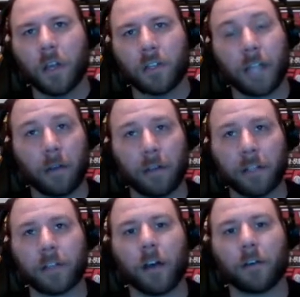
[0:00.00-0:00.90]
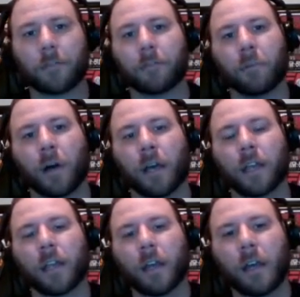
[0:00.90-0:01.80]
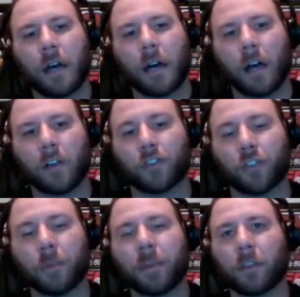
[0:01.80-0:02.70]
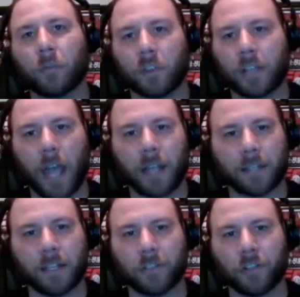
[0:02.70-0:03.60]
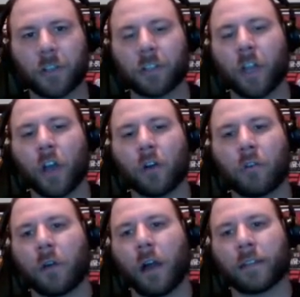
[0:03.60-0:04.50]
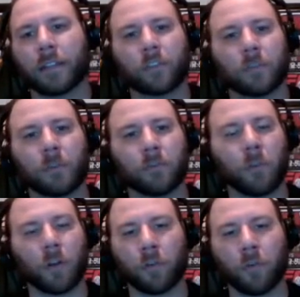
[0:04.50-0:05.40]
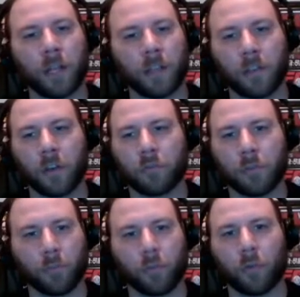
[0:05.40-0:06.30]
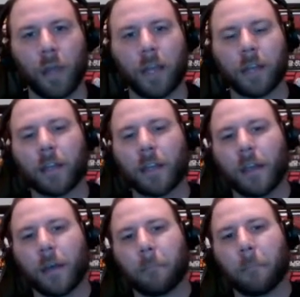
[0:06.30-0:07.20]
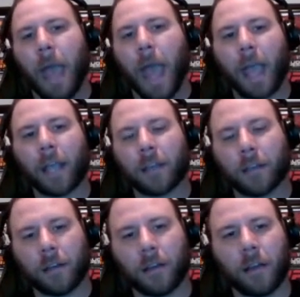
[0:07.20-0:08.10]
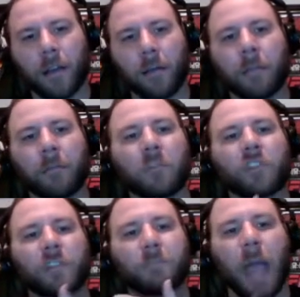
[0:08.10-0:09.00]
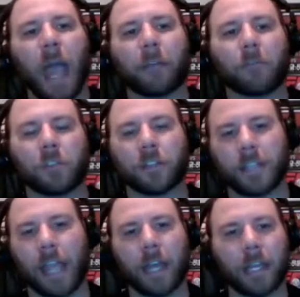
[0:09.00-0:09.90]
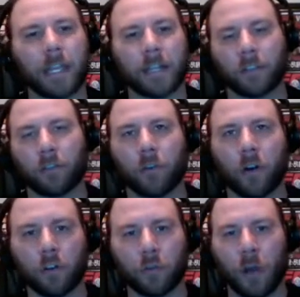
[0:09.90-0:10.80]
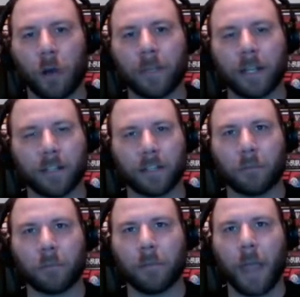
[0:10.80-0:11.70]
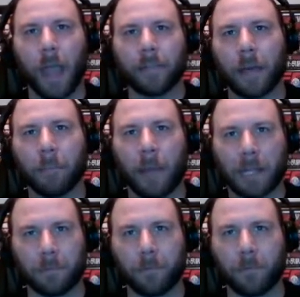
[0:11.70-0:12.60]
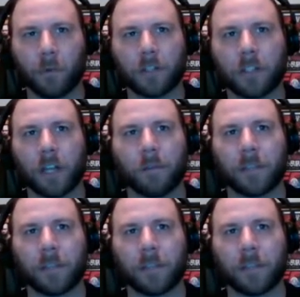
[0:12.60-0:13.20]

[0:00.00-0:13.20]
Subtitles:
scary stuff. But assuming that Orange Cassidy is good to go, I think this will be a great triple threat. Pac, if it was just Pac versus Kenny, it's a little underwhelming because like we've had that match before and stuff,